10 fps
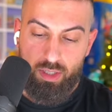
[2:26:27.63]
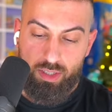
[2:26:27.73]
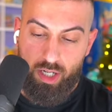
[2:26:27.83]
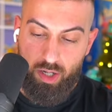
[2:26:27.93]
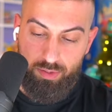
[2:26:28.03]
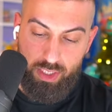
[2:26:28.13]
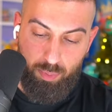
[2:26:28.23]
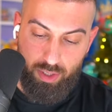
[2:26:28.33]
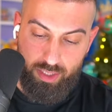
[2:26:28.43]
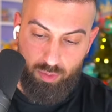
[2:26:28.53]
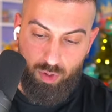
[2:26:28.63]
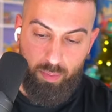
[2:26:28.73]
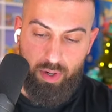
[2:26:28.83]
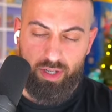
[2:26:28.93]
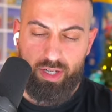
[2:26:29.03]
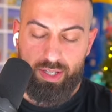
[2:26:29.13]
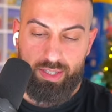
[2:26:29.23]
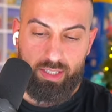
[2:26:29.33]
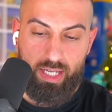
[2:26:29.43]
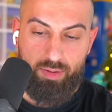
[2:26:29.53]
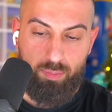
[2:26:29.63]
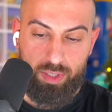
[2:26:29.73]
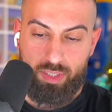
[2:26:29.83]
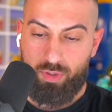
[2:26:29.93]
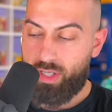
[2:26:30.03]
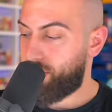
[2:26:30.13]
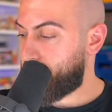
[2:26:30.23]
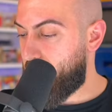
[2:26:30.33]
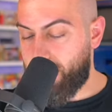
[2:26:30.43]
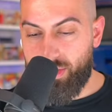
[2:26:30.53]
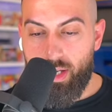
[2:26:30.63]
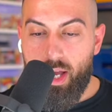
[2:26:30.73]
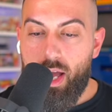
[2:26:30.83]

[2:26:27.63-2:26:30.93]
So this part's like rubber, and I think they have a bunch of different colors. So I'll get,